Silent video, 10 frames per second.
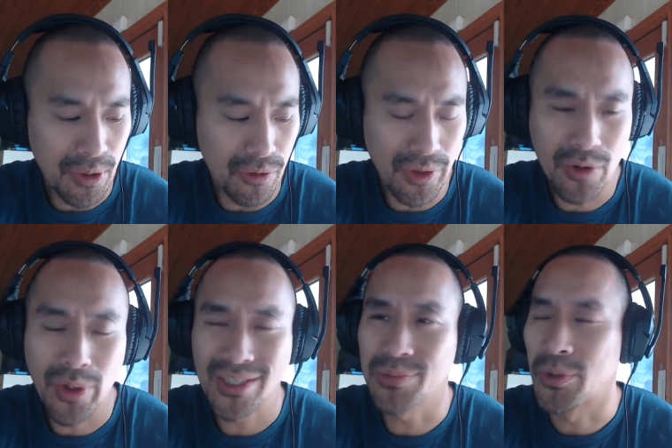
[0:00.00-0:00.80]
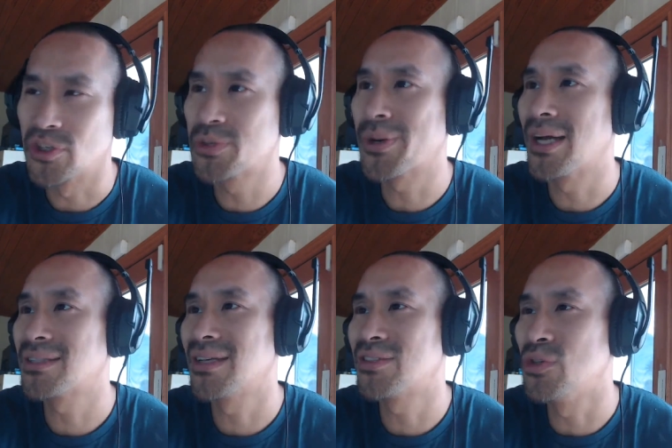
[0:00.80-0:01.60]
request merge
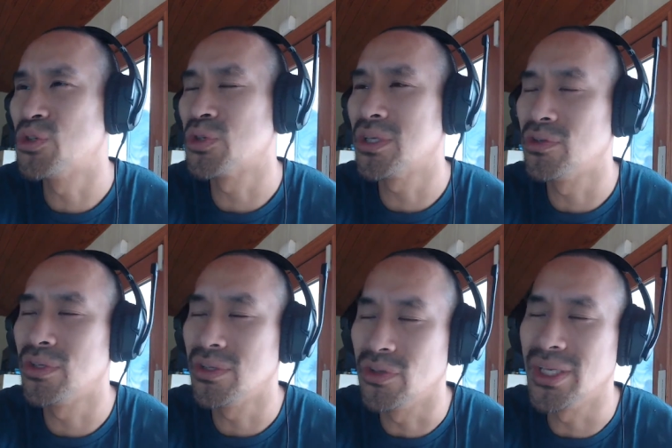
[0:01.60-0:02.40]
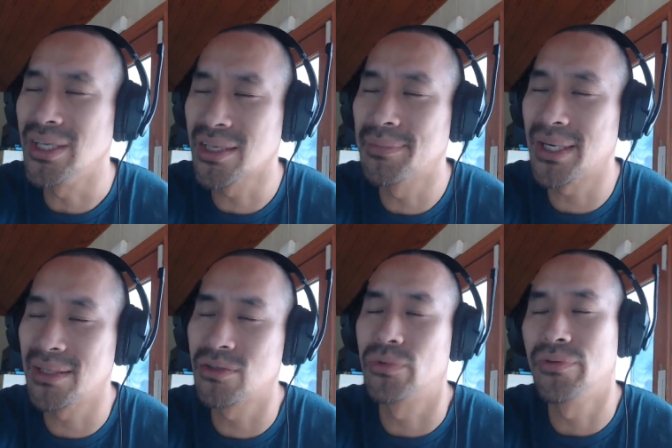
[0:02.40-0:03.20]
process, usually you need somebody
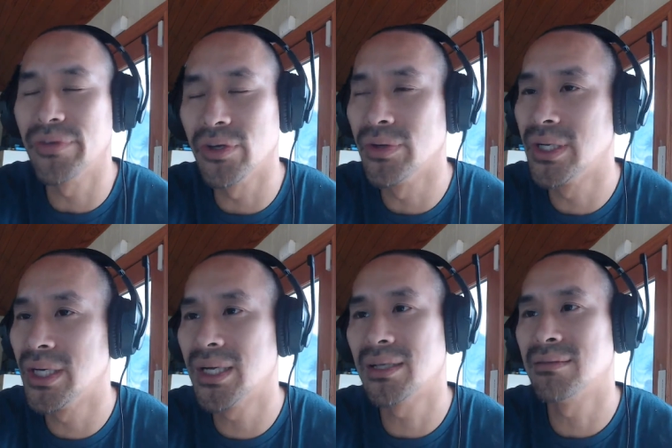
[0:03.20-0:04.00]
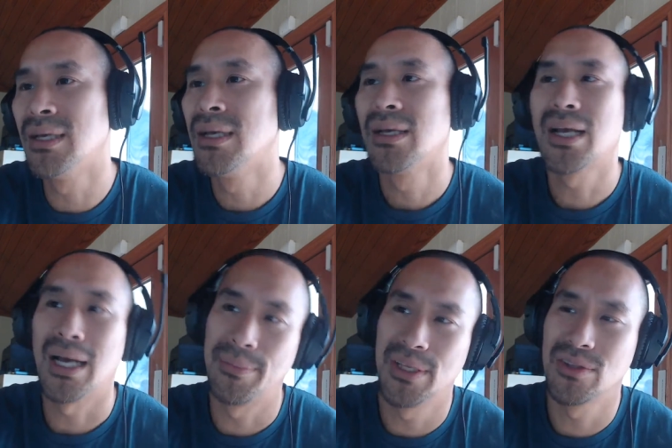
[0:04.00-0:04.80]
to review it and
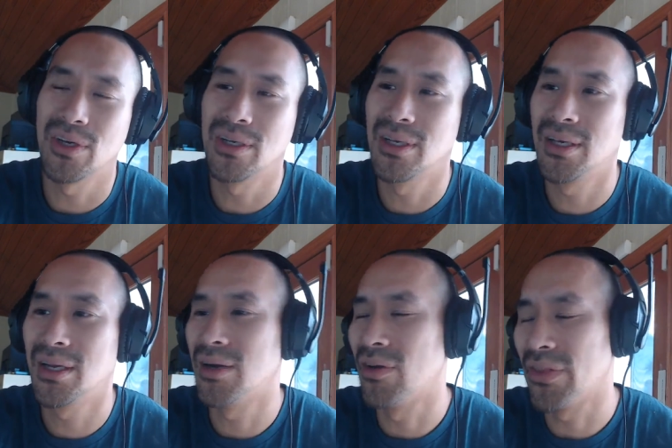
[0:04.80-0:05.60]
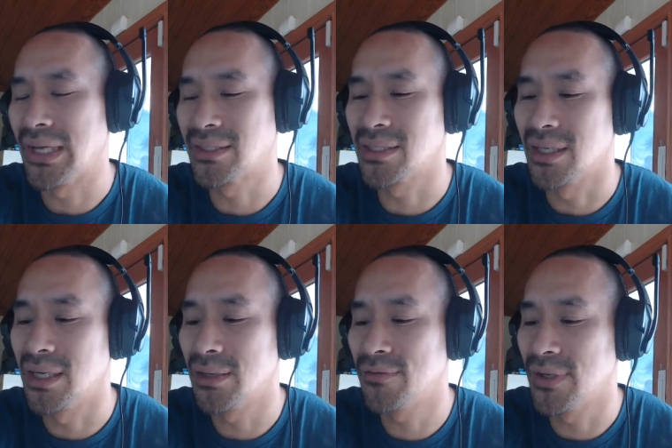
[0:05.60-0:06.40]
comment on it and all that
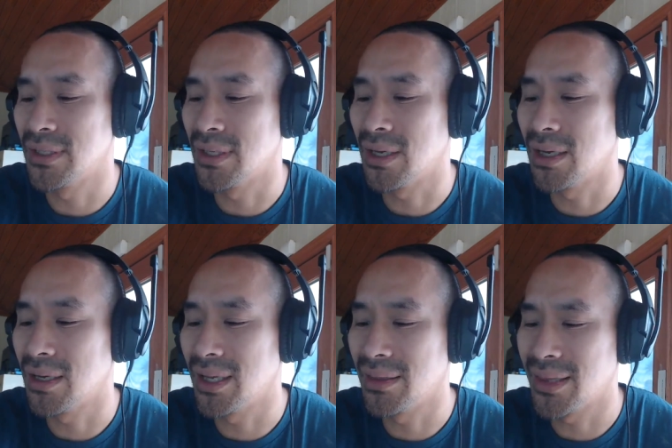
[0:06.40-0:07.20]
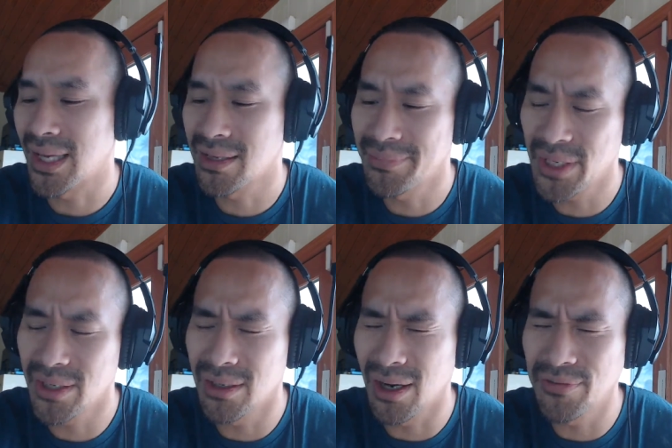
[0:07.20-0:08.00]
stuff, and that can be
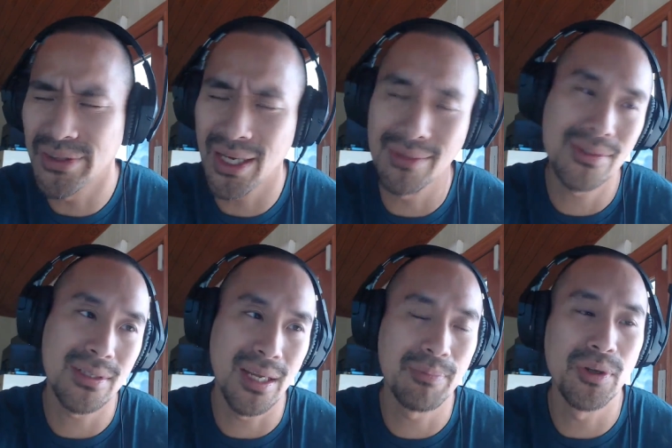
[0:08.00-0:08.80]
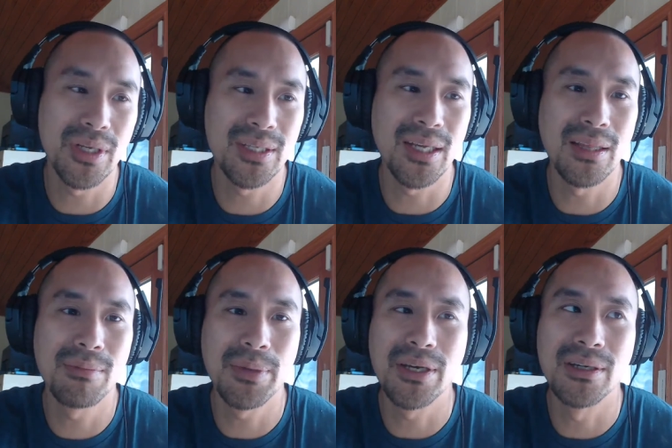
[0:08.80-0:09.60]
oftentimes like pulling teeth
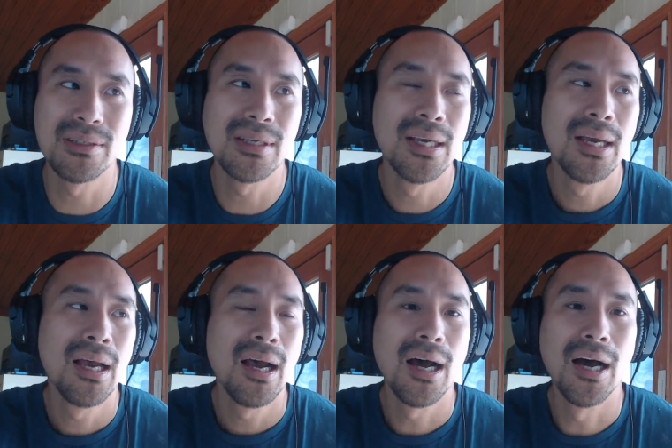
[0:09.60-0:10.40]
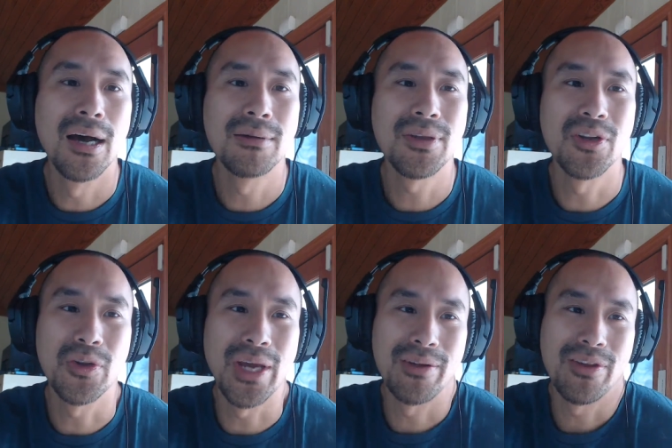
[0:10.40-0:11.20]
because you
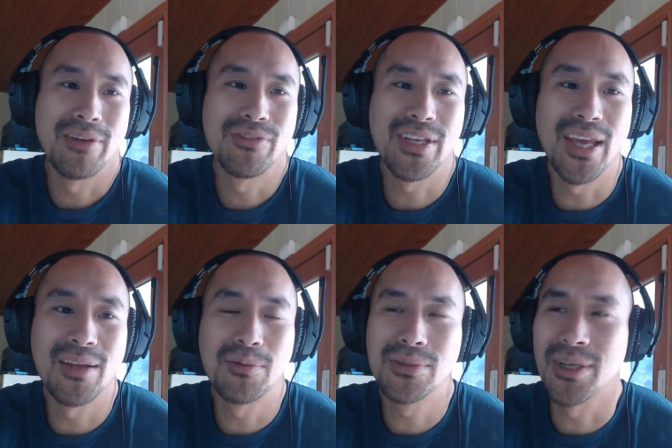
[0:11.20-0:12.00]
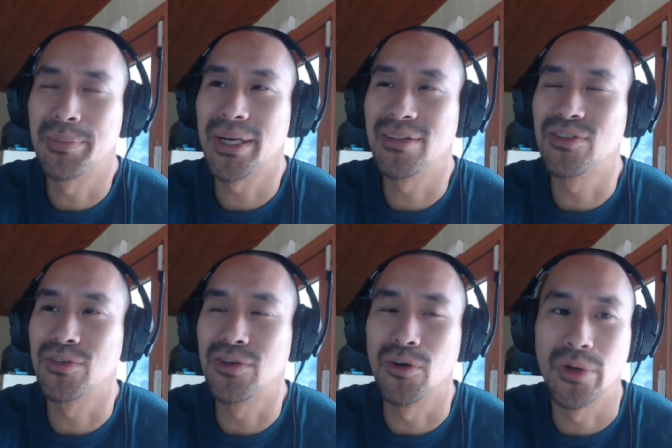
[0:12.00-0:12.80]
have to get somebody to
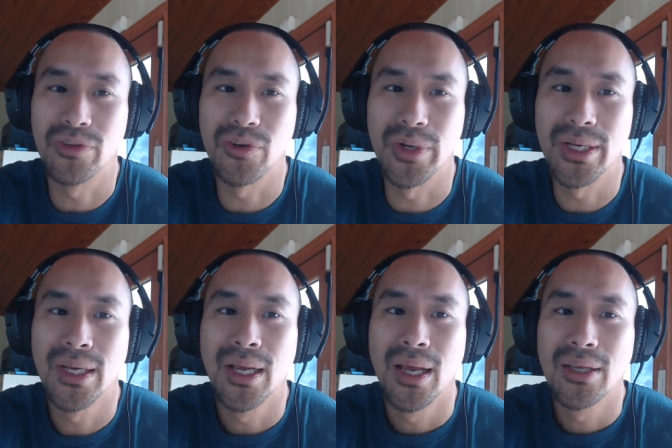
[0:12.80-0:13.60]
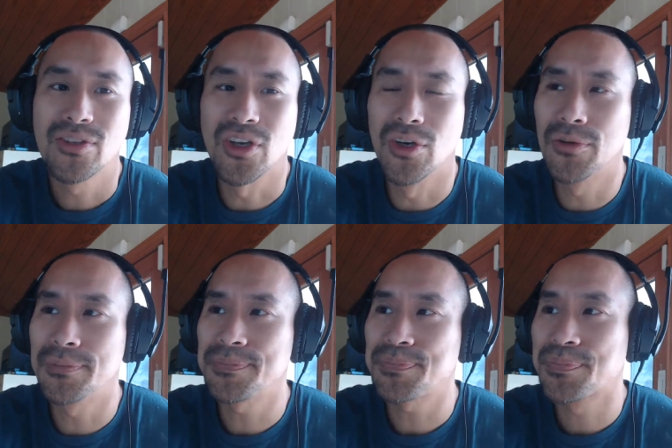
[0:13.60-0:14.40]
go and do it. So
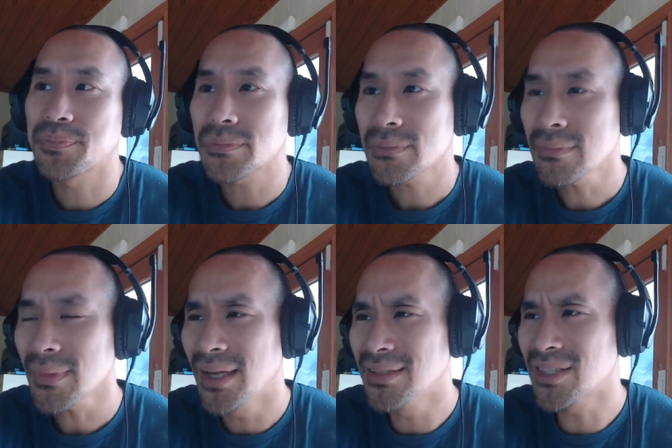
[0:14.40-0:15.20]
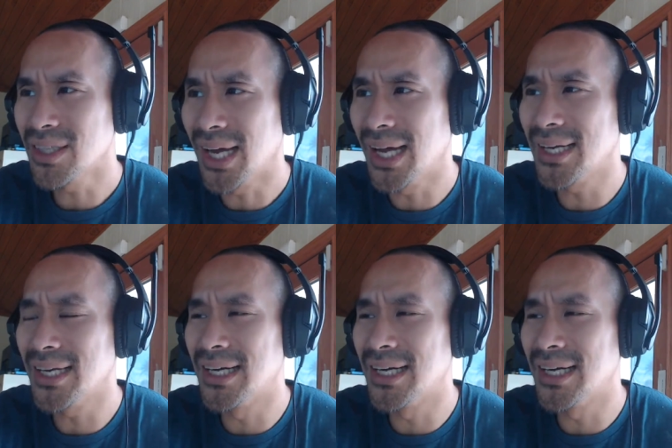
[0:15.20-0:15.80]
it's a lot.